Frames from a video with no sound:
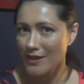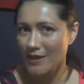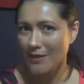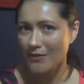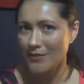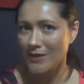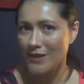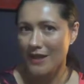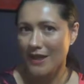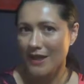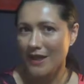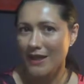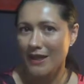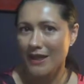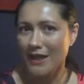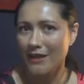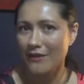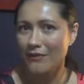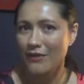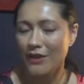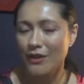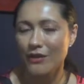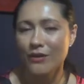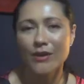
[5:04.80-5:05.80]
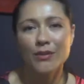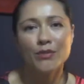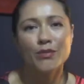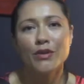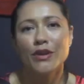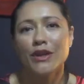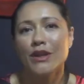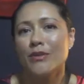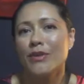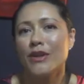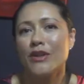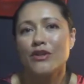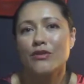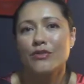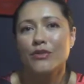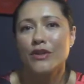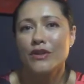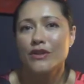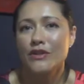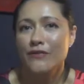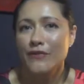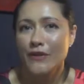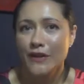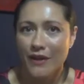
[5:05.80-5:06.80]
steps that I give you, it pretty much
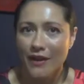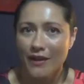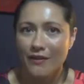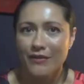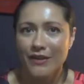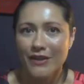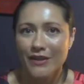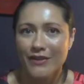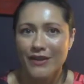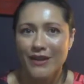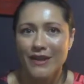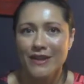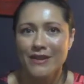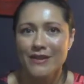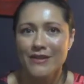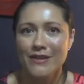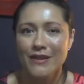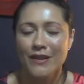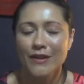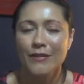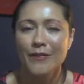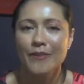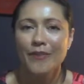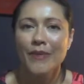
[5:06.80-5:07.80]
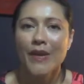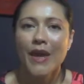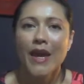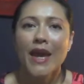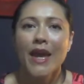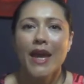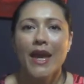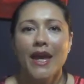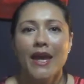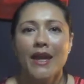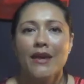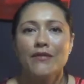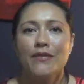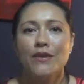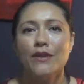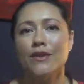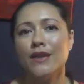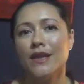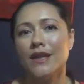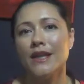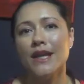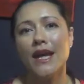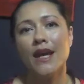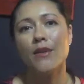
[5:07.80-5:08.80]
works for everything. So if you
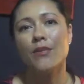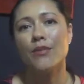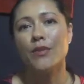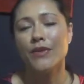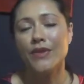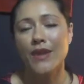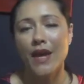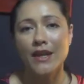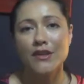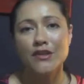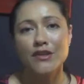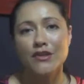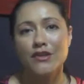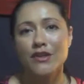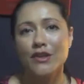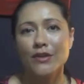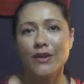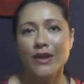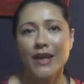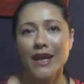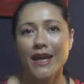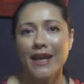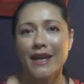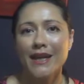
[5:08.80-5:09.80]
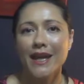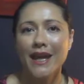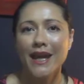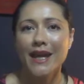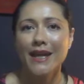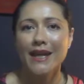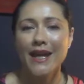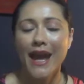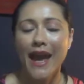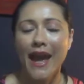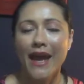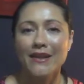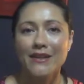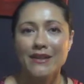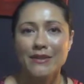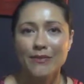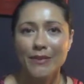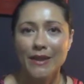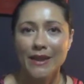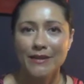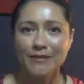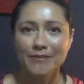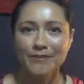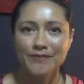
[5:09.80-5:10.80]
need help with that, just go ahead and ask
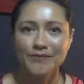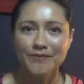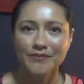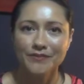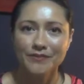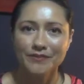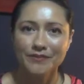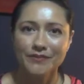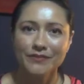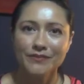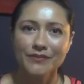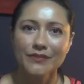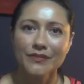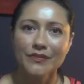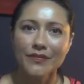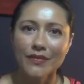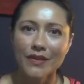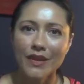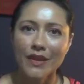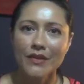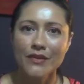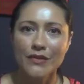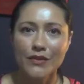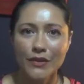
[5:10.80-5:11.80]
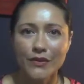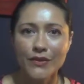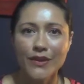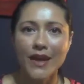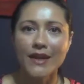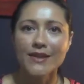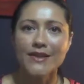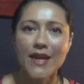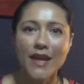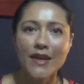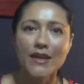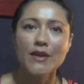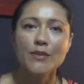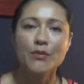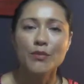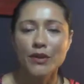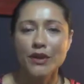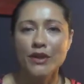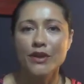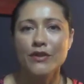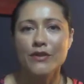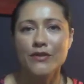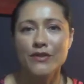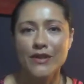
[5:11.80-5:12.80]
me. So that's how you
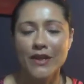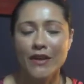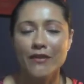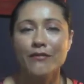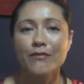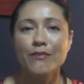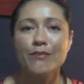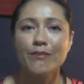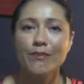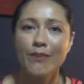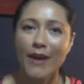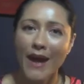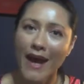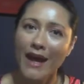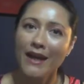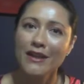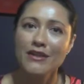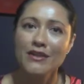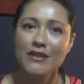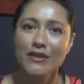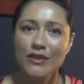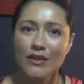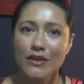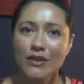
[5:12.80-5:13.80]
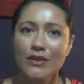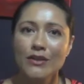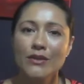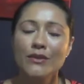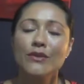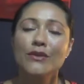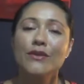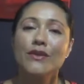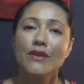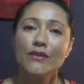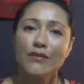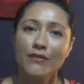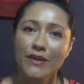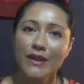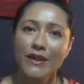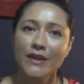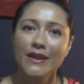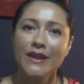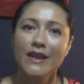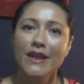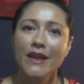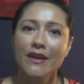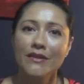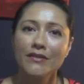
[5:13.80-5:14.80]
bring yourself back to the
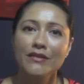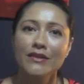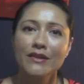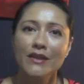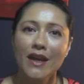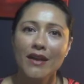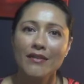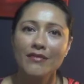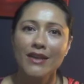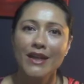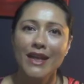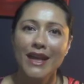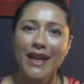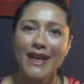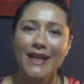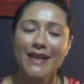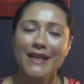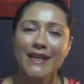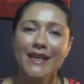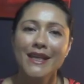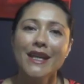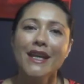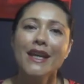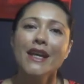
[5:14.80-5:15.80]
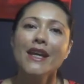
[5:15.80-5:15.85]
feeling of love again.